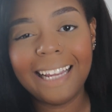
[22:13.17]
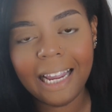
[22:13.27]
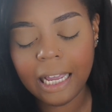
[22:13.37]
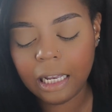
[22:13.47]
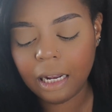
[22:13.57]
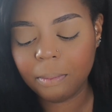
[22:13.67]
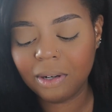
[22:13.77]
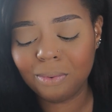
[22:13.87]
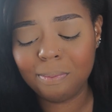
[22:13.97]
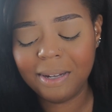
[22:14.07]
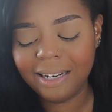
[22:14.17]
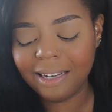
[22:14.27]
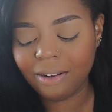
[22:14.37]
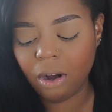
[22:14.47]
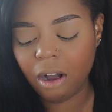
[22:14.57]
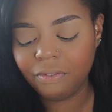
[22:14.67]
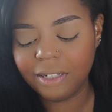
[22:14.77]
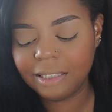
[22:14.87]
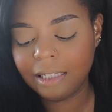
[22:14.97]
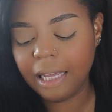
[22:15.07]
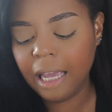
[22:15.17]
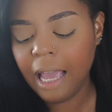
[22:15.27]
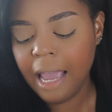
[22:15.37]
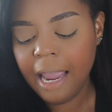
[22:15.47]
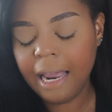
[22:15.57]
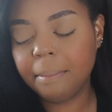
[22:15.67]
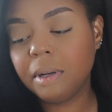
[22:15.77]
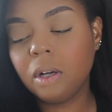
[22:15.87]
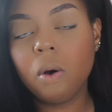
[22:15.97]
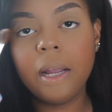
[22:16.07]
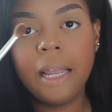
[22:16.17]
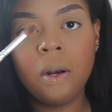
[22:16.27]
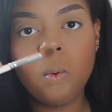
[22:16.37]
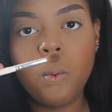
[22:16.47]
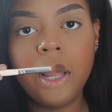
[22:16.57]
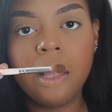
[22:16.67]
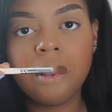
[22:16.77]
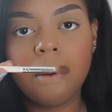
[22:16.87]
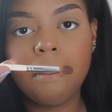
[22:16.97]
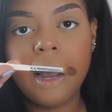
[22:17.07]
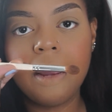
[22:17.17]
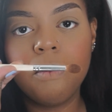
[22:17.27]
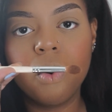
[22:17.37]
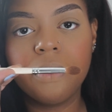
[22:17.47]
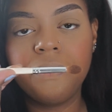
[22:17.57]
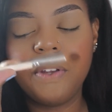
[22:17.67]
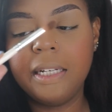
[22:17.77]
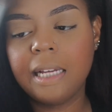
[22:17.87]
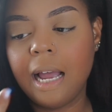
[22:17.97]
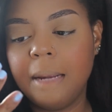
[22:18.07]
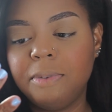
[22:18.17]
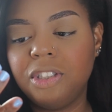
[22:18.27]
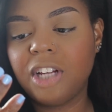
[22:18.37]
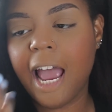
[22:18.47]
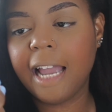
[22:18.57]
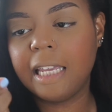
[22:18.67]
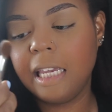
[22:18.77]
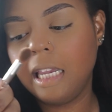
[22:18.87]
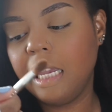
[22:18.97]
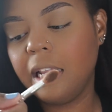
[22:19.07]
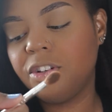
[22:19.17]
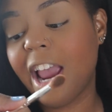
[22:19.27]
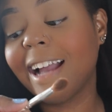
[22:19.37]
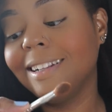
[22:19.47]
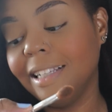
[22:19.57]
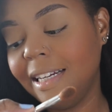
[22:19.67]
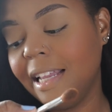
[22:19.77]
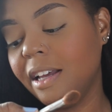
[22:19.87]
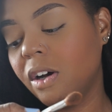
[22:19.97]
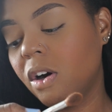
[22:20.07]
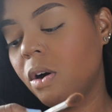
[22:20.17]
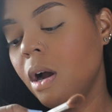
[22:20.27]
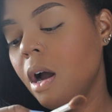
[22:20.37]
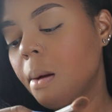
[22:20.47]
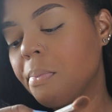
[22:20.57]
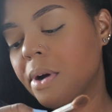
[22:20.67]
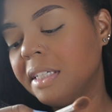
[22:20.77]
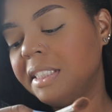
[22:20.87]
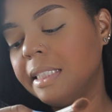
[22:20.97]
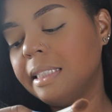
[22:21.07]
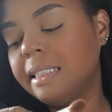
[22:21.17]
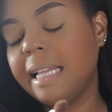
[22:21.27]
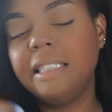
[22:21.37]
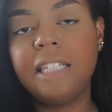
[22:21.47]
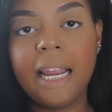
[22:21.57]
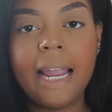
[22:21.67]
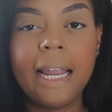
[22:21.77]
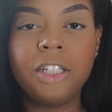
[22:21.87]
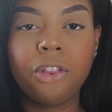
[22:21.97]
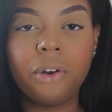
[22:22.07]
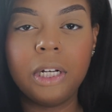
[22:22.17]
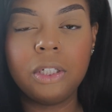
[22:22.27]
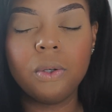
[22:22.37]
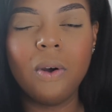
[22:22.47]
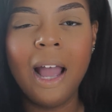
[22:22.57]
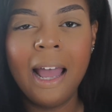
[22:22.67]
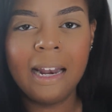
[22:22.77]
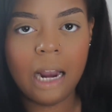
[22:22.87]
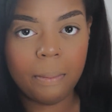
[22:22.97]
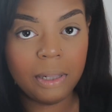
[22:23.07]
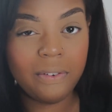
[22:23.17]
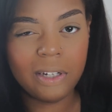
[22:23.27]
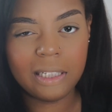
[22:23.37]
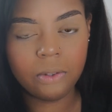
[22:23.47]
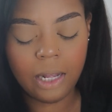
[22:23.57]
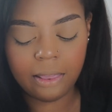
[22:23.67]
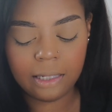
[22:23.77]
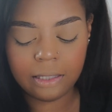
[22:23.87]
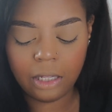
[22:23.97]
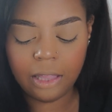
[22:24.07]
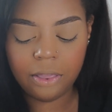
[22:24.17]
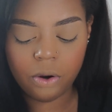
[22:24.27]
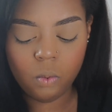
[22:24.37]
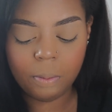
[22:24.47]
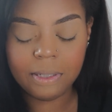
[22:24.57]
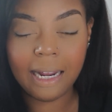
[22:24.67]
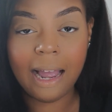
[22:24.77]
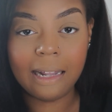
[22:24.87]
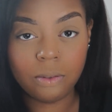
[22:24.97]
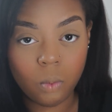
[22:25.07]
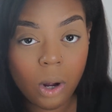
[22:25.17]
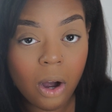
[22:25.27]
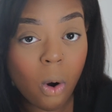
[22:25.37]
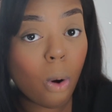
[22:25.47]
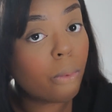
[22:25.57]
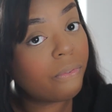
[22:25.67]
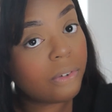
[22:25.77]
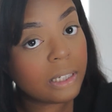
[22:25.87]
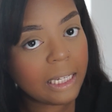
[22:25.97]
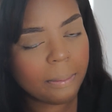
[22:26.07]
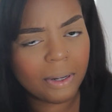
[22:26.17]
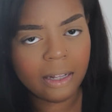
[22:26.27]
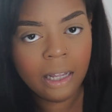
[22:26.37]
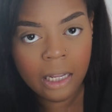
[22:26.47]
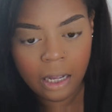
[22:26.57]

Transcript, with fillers: Tan. I'm going to repeat it, obviously, and I'm going to go in with my Morphe times Jaclyn Hill brush. This is the JH32, and I believe you can still get this in their website as well, hopefully, but